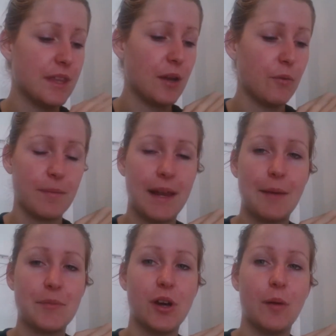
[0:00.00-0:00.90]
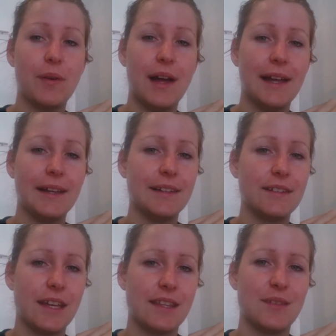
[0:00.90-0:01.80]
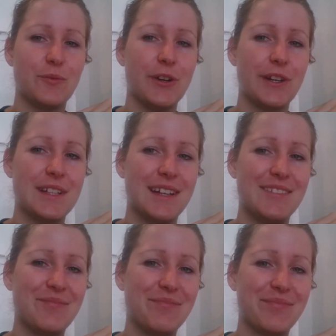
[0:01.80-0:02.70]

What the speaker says: there with my laptop and get some work done.